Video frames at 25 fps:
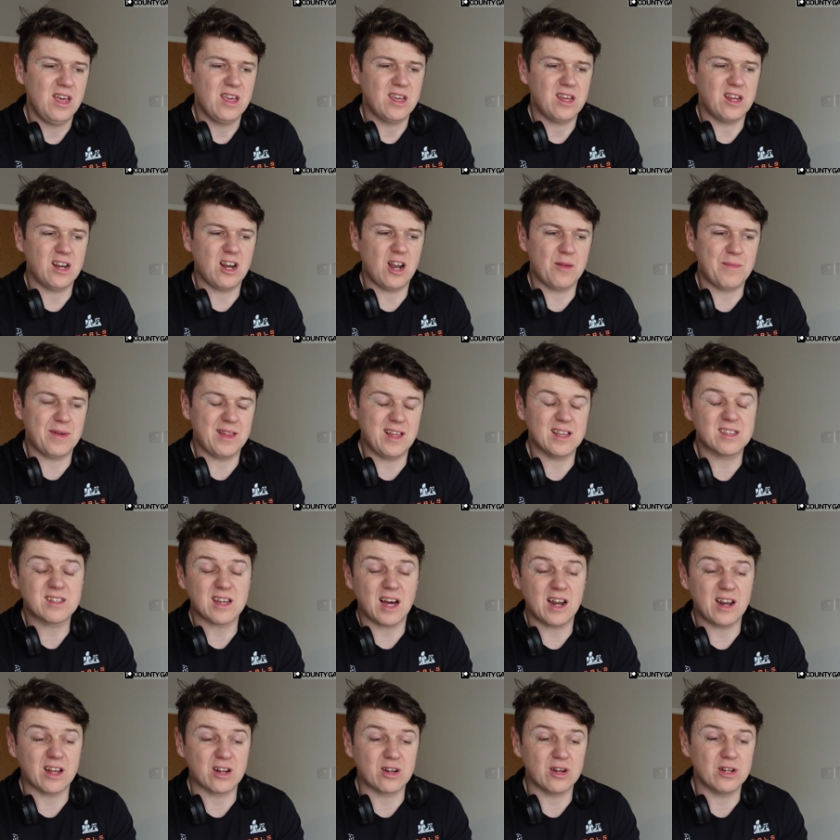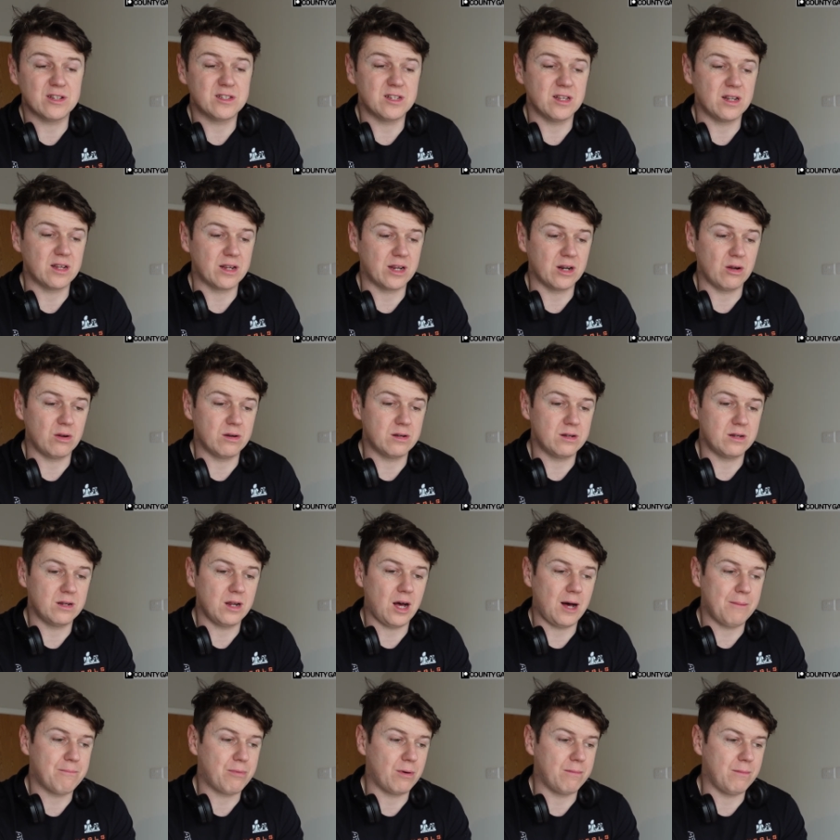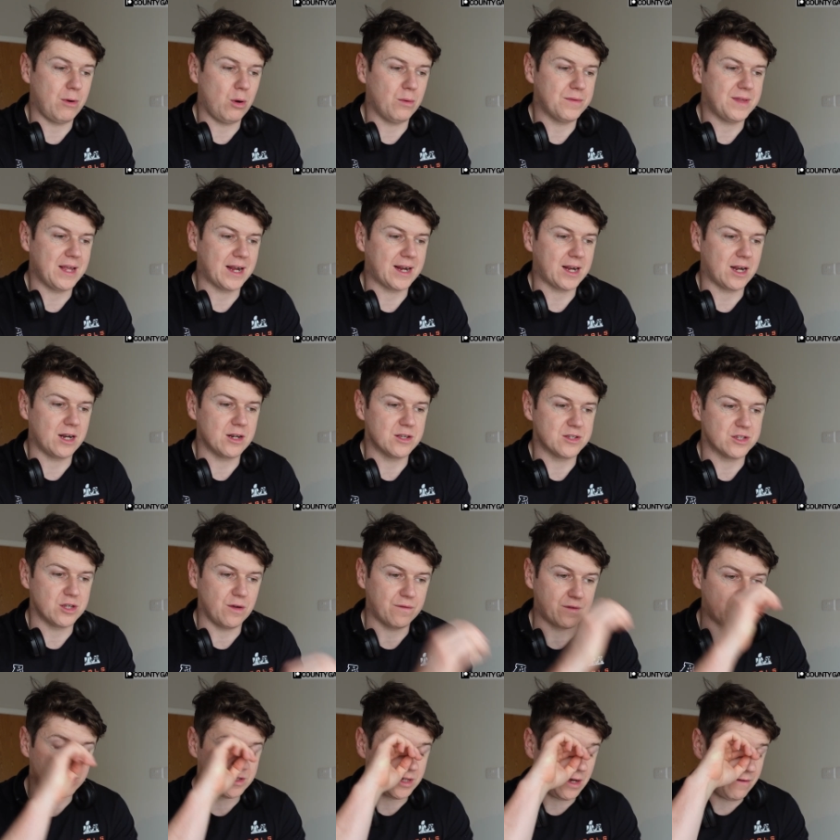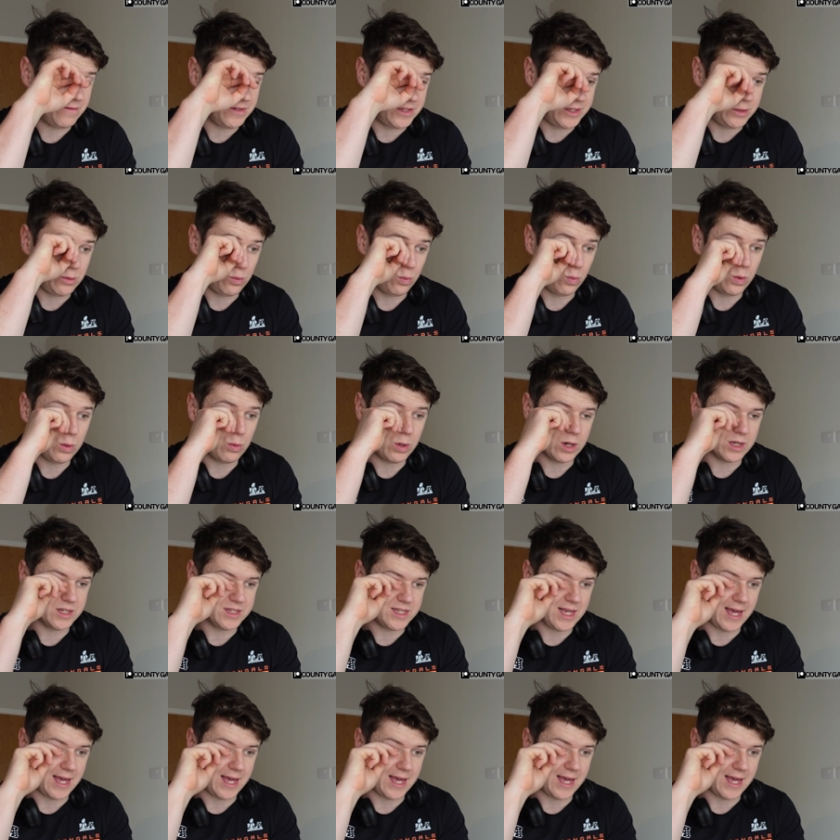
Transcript: You know what I mean? It's kind of good to, you know, not promote that kind of stuff because obviously we want to